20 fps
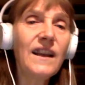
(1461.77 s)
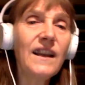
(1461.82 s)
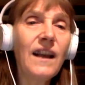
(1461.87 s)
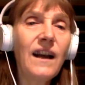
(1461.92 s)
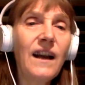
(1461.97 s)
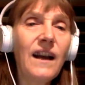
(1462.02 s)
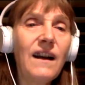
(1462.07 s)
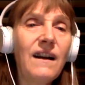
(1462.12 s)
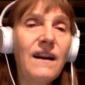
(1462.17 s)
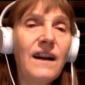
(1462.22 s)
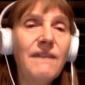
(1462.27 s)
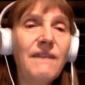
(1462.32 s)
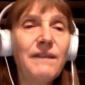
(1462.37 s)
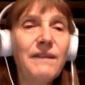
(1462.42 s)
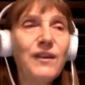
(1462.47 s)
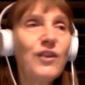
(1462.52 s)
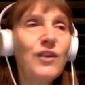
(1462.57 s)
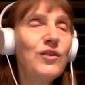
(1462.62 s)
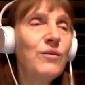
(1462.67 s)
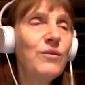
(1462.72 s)
I
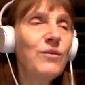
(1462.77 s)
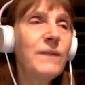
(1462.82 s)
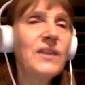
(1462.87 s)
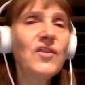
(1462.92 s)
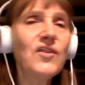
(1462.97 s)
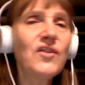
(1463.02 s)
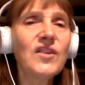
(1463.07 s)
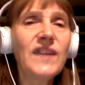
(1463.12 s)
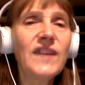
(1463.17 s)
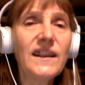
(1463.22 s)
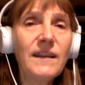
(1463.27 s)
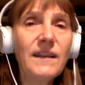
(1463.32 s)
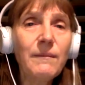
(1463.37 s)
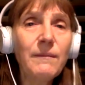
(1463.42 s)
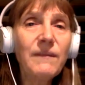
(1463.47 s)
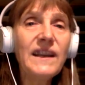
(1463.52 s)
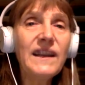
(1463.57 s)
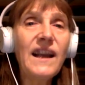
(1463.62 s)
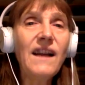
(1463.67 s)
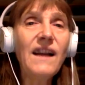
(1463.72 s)
forgot to mention that
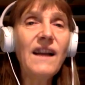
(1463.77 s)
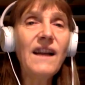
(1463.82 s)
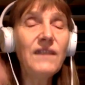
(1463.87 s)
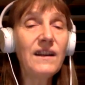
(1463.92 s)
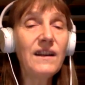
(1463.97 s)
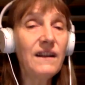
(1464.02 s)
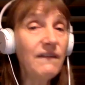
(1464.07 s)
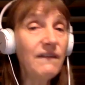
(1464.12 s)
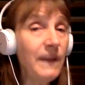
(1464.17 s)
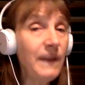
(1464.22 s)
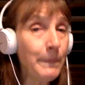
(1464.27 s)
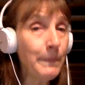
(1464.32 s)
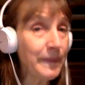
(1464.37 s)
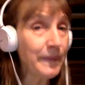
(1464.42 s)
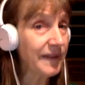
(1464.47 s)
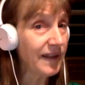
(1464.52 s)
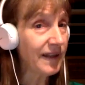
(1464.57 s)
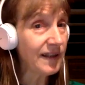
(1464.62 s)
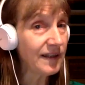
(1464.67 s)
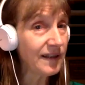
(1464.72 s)
we have a
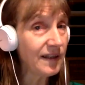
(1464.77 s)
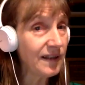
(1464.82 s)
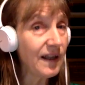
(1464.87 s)
website,